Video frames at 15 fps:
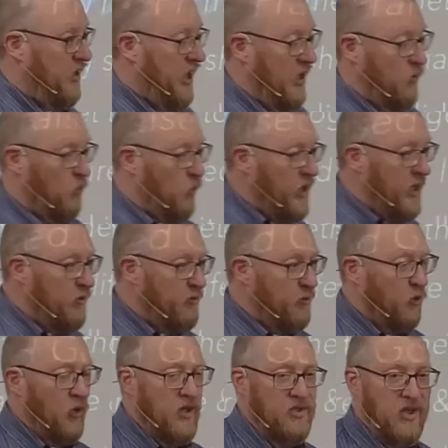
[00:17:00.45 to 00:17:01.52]
and
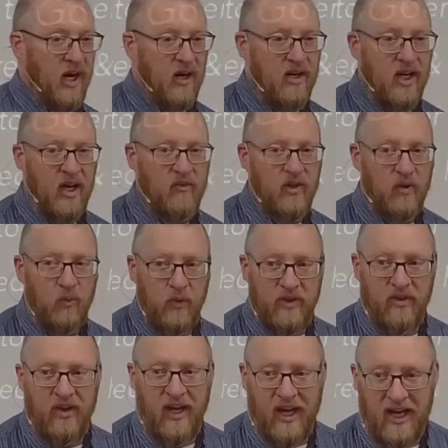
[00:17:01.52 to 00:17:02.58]
reinforce our covenant with
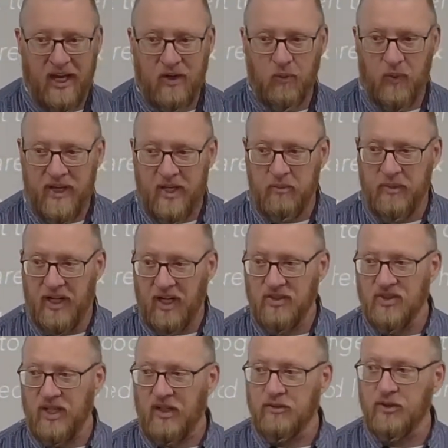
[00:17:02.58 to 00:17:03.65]
God, recommit
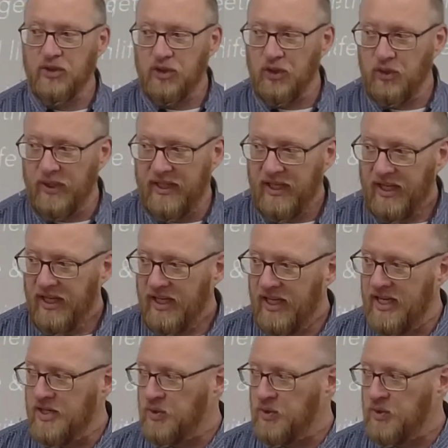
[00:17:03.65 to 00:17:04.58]
ourselves to it each